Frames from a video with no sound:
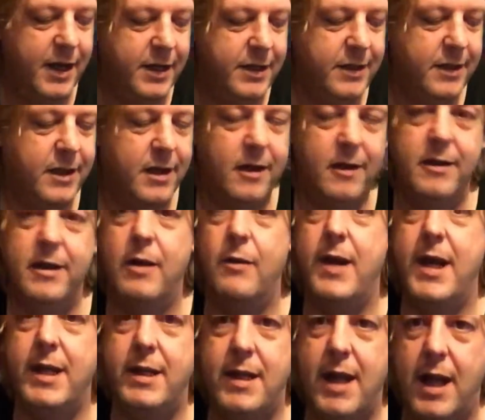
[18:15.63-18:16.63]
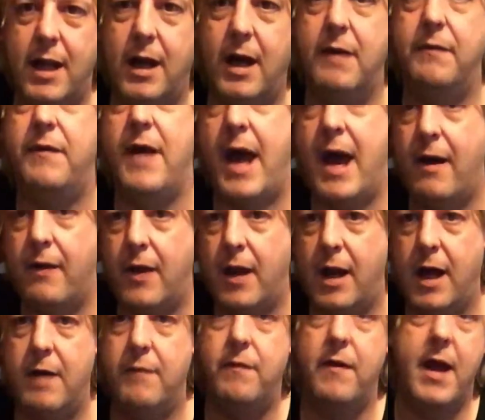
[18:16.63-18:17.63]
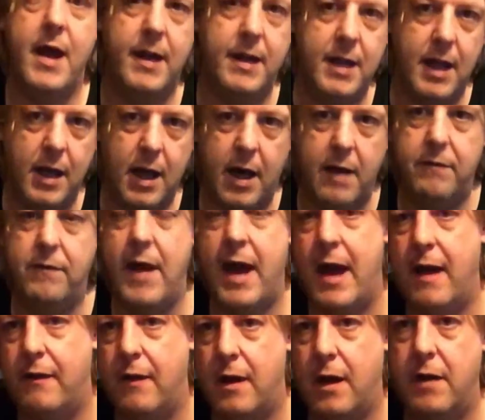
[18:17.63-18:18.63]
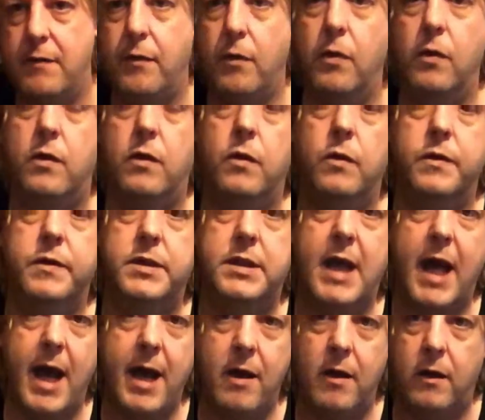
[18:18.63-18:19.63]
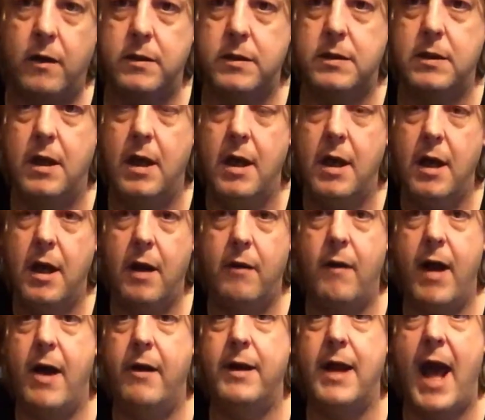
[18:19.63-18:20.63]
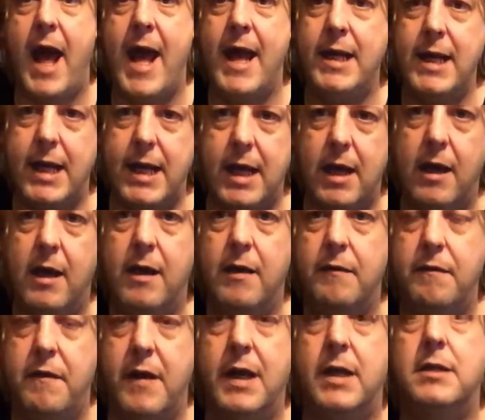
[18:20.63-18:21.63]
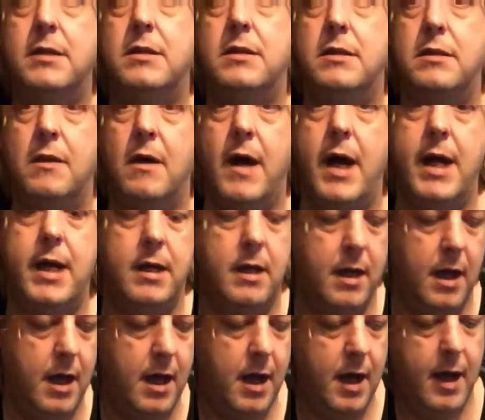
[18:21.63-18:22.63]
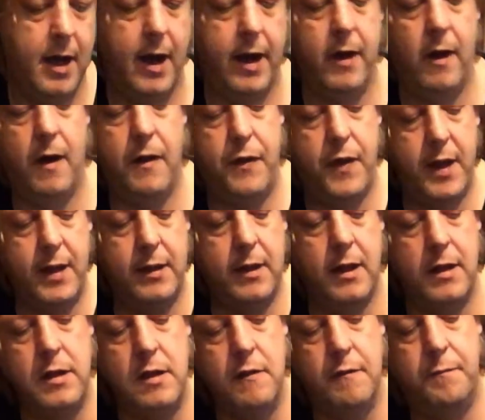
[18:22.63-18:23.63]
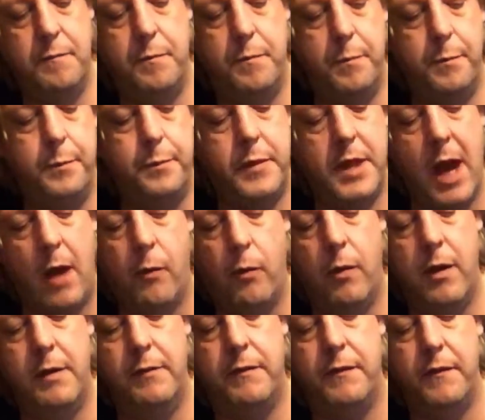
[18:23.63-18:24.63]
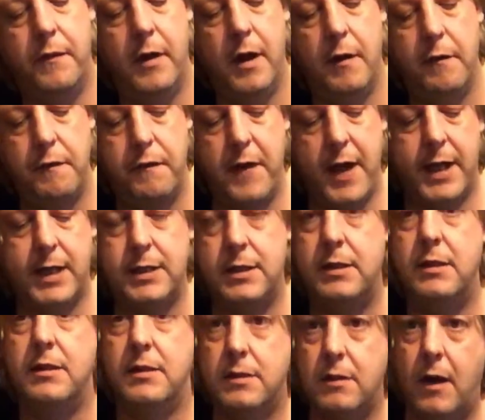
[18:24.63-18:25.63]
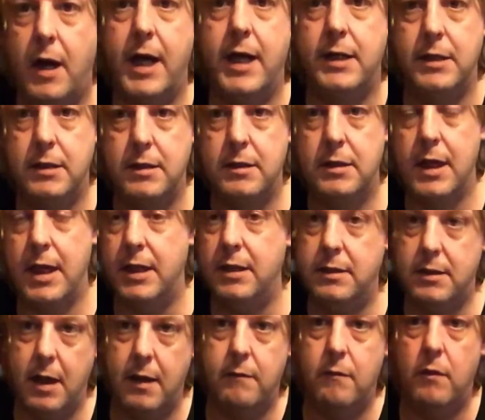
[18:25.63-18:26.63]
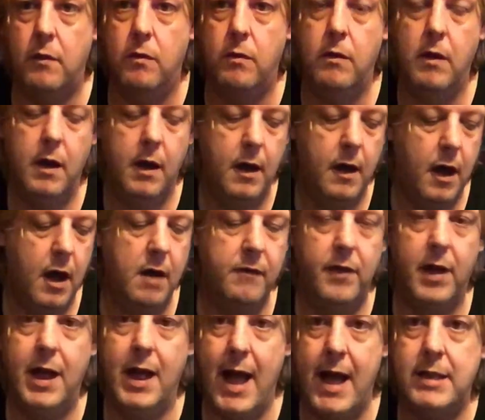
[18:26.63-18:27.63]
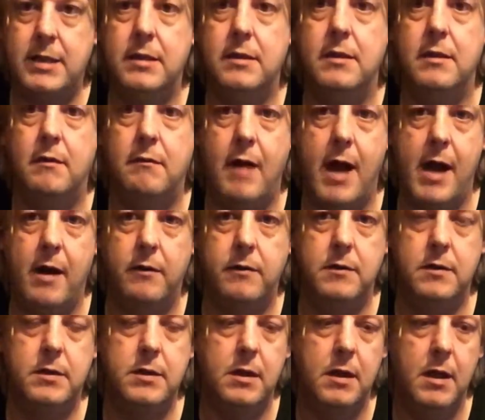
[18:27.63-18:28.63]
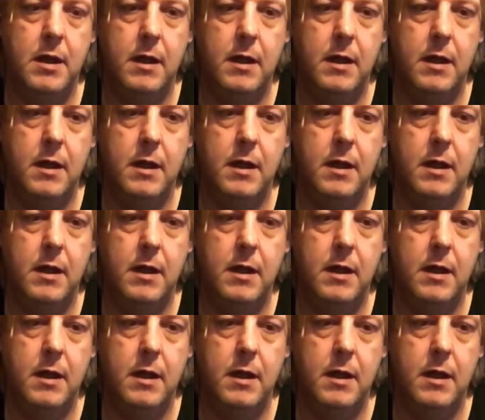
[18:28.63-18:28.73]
You can't go in their life, out their life, in their life, out their life, or cause chaos around any fixed sign. And I think that you've dealt with fixed signs in general of a lesson around